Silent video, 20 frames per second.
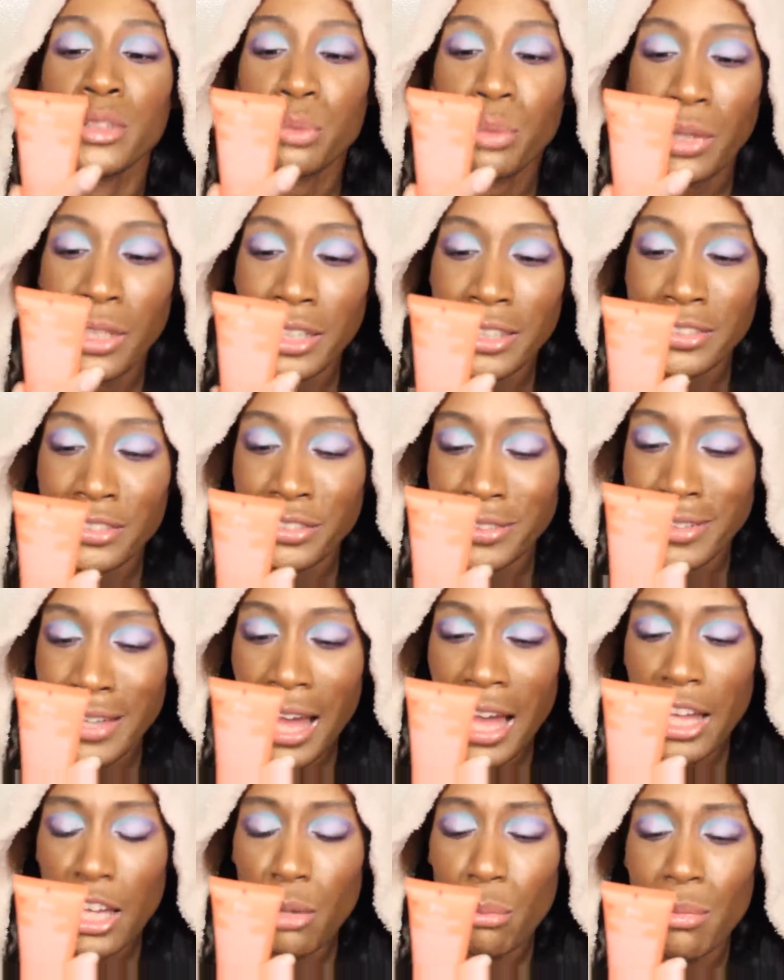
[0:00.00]
Place, so
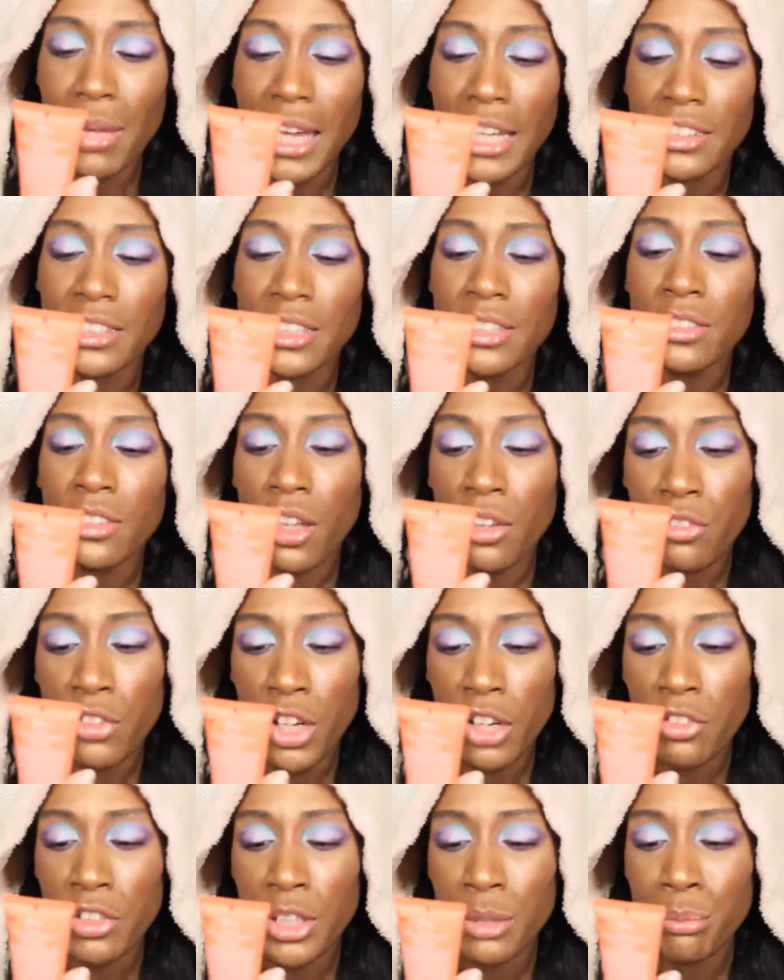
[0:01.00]
I Am Magic
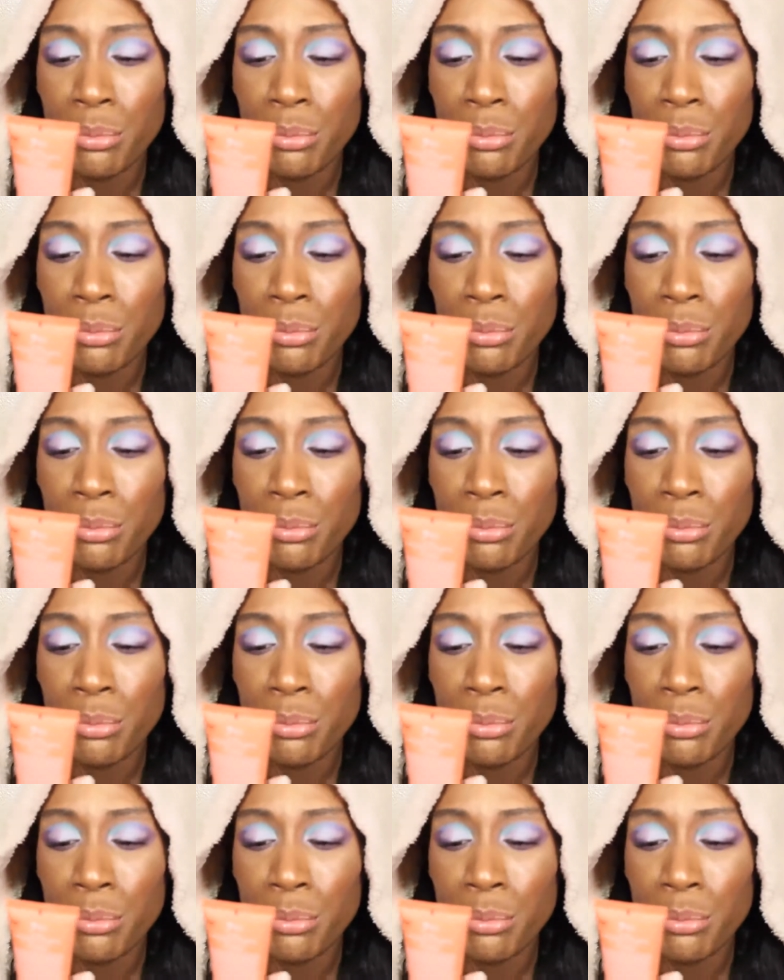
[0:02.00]
Velvety